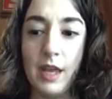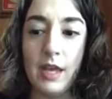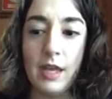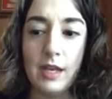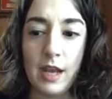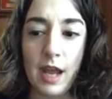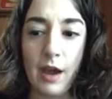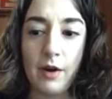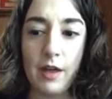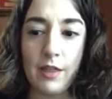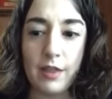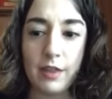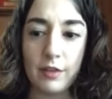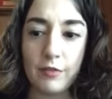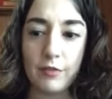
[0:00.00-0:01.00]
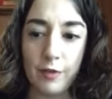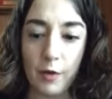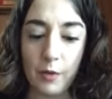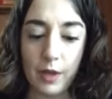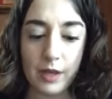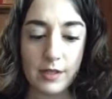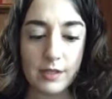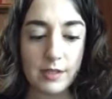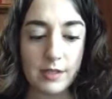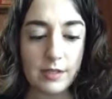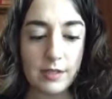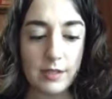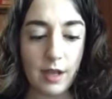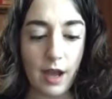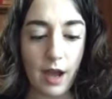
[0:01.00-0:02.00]
Now I think the
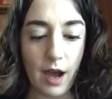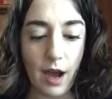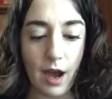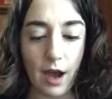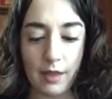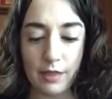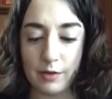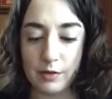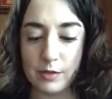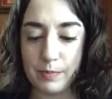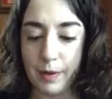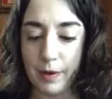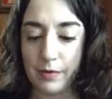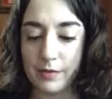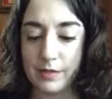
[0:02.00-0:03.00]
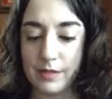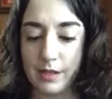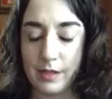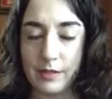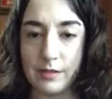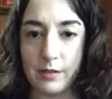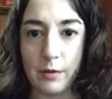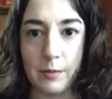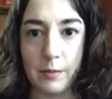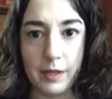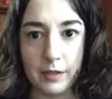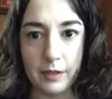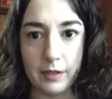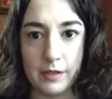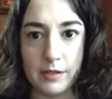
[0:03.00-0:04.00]
focus on those posts is oh my
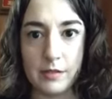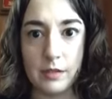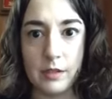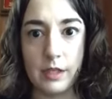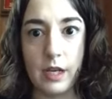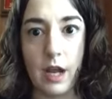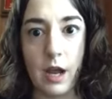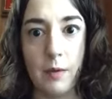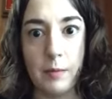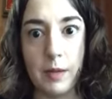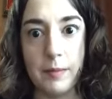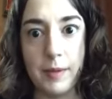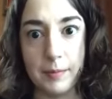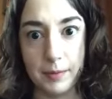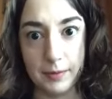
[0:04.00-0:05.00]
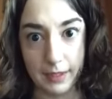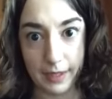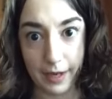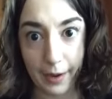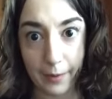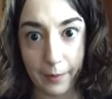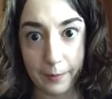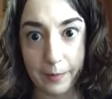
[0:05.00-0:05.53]
goodness, look at how many people need help.